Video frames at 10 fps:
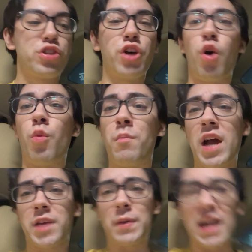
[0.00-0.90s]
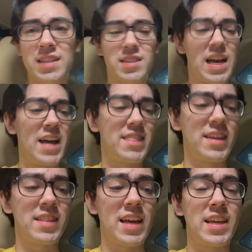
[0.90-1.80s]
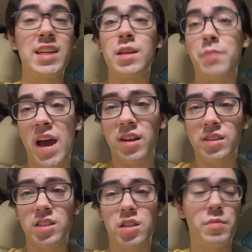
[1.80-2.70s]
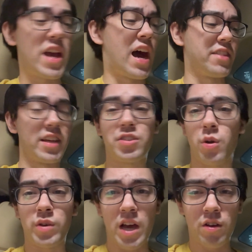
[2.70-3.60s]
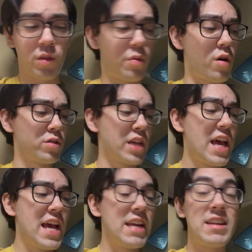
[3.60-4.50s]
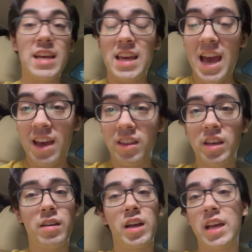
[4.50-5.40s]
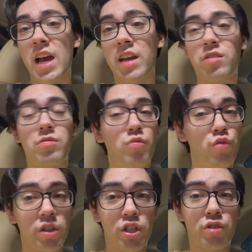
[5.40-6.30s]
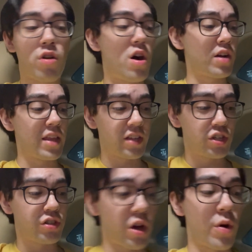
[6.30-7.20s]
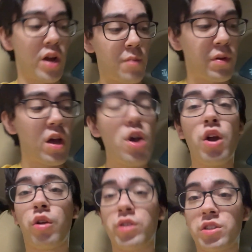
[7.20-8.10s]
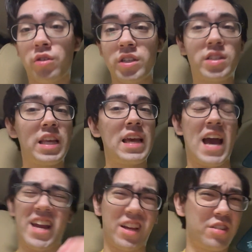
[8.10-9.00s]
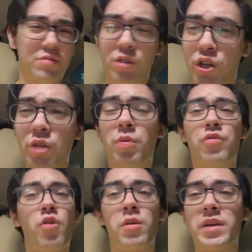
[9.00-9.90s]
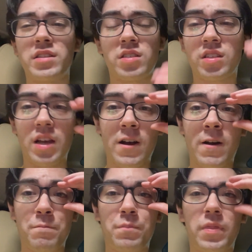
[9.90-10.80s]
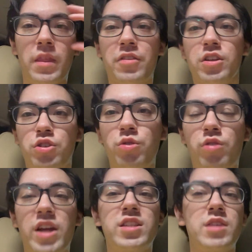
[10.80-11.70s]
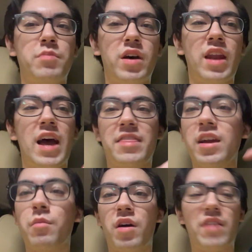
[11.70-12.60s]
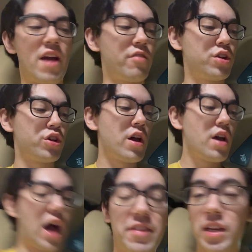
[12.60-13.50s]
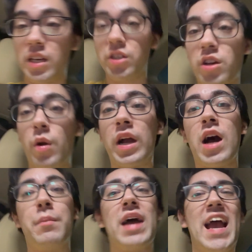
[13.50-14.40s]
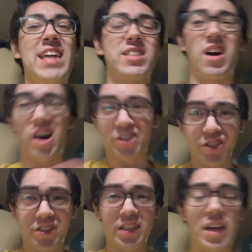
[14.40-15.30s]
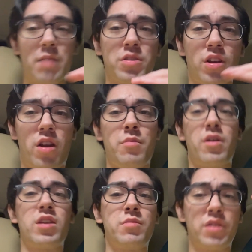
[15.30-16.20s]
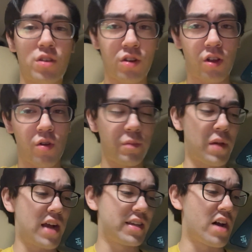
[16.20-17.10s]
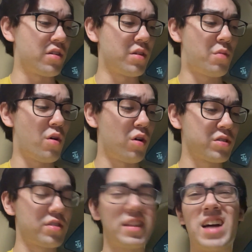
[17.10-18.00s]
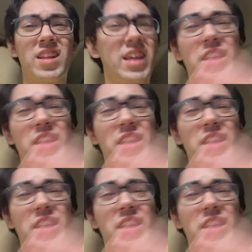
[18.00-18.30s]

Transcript: So Mike Pence, I think that he did bad in this debate. I think he's going down in the polls. Nikki Haley, again, really strong. I think she's going up. Chris Christie had a good performance. Nothing too crazy, but I think above average. I think he's going up. Asa Hutchinson, I'm sorry, buddy, but you're going back down in the polls. Not like he